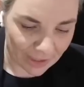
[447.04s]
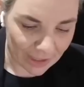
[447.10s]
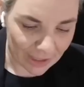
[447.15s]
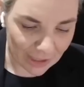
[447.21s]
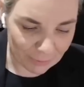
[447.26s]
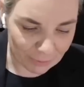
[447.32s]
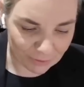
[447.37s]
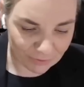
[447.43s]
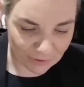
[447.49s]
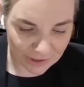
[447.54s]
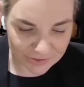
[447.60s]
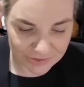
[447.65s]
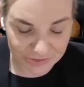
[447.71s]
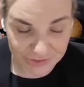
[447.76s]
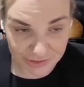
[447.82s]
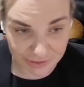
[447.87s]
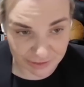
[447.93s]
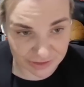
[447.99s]
It provides a
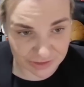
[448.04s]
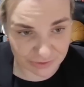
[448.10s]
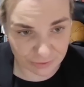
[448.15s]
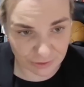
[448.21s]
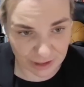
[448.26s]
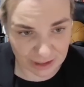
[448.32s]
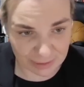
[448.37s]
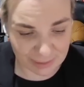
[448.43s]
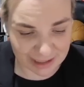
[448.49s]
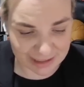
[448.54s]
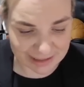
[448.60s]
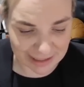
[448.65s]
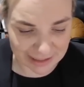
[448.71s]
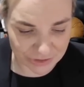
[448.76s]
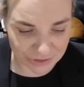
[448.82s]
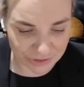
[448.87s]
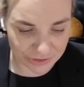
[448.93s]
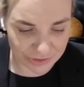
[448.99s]
series of
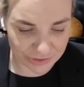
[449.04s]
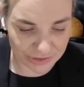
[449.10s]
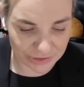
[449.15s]
recommendations.